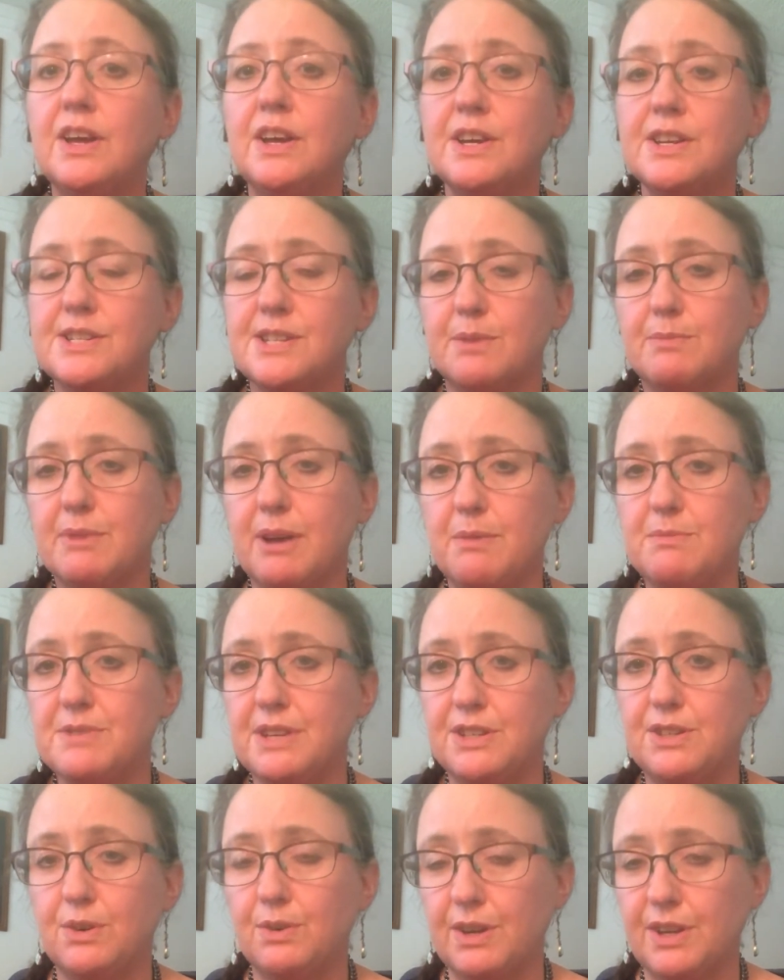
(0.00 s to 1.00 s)
sometimes they
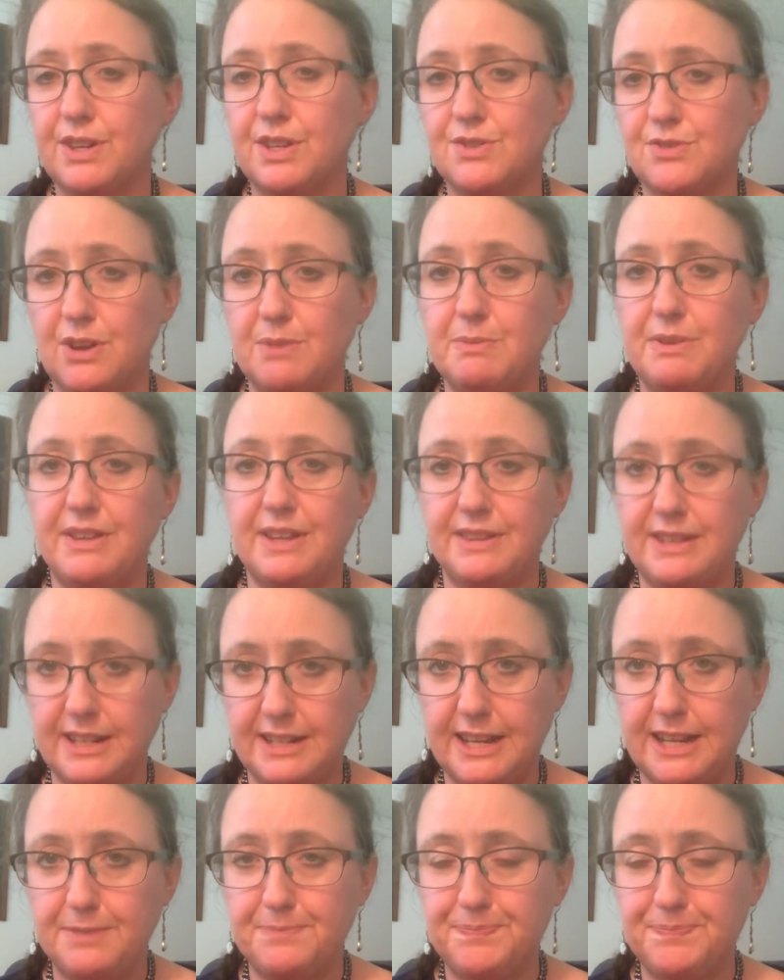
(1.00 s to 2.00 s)
don't get the treatment that they need.